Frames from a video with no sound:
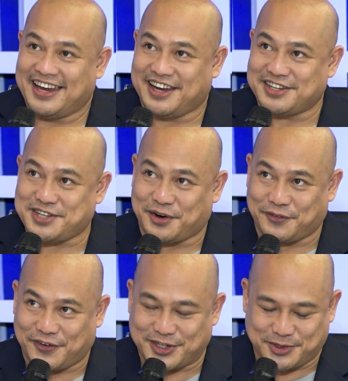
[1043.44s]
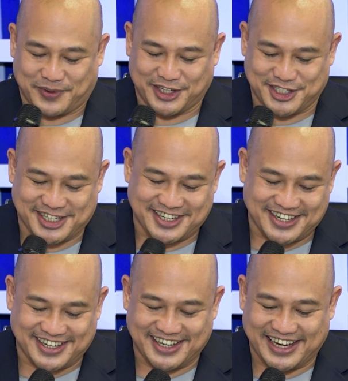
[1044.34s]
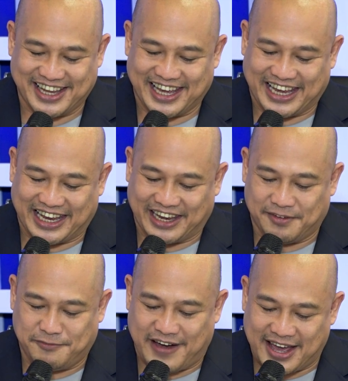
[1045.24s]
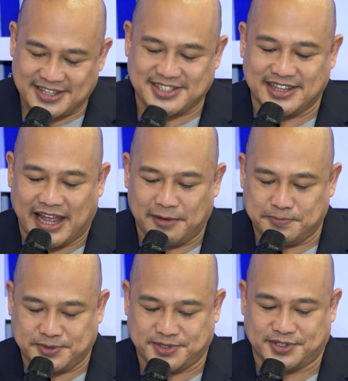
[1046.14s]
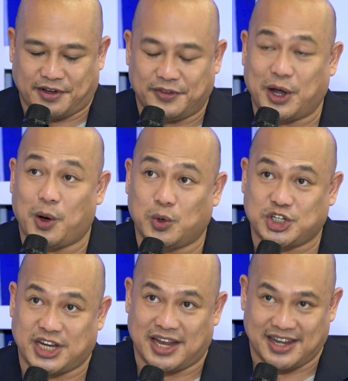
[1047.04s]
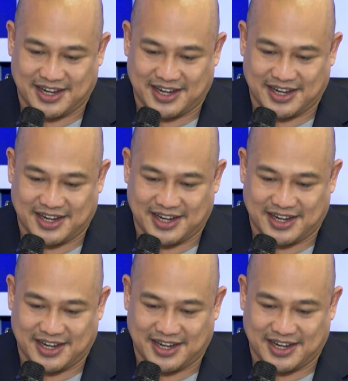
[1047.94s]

Here's our first question. In the vast depths of the ocean,